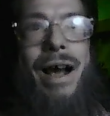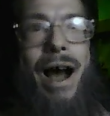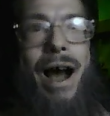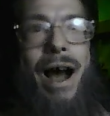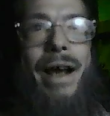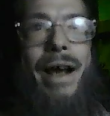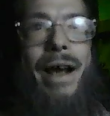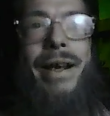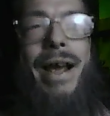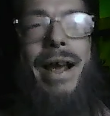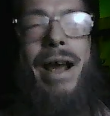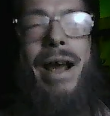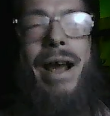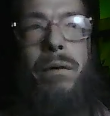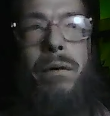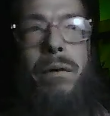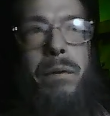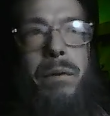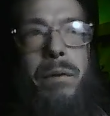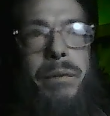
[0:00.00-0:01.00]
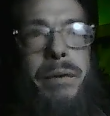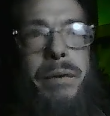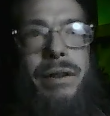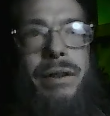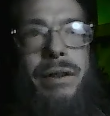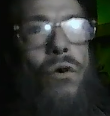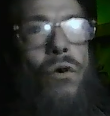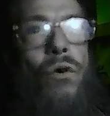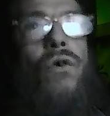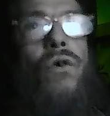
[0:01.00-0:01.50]
I can't remove it,
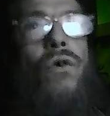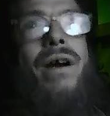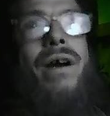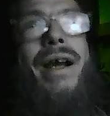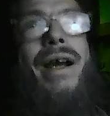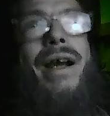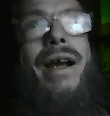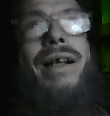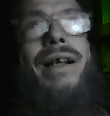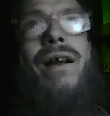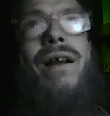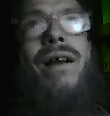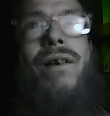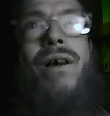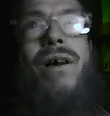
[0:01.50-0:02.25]
or I cannot